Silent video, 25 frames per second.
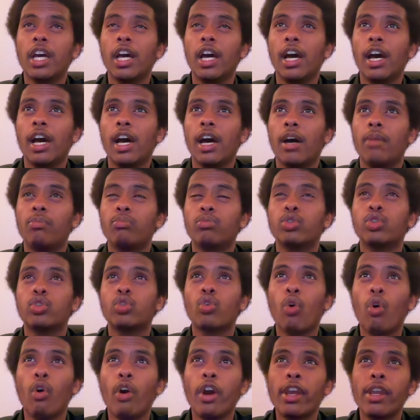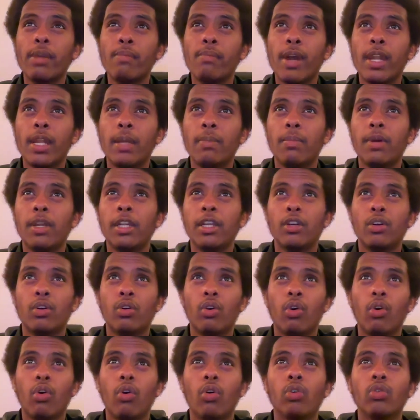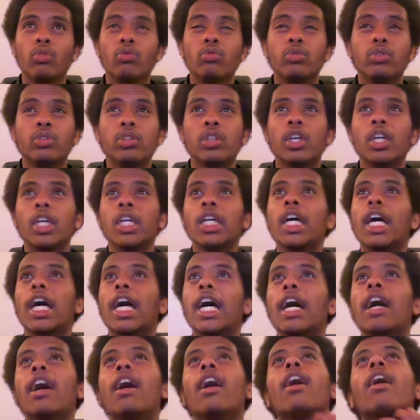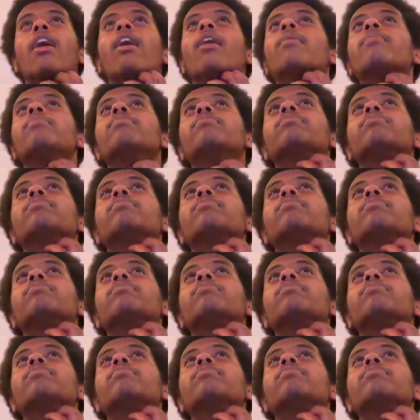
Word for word: um, scoring many many goals, uh,